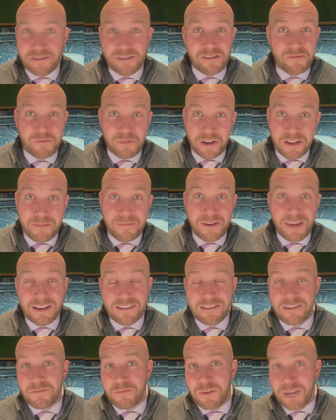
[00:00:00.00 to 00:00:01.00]
to the running
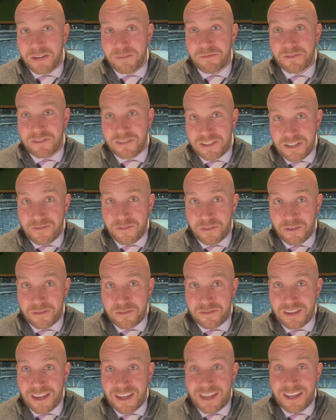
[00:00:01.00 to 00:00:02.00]
backs or the wide
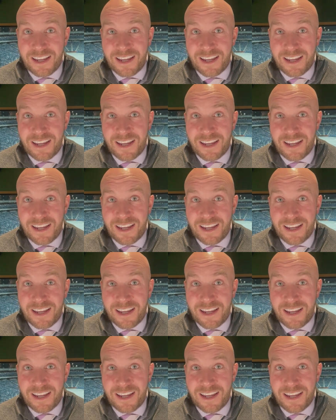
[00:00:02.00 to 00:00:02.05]
receivers,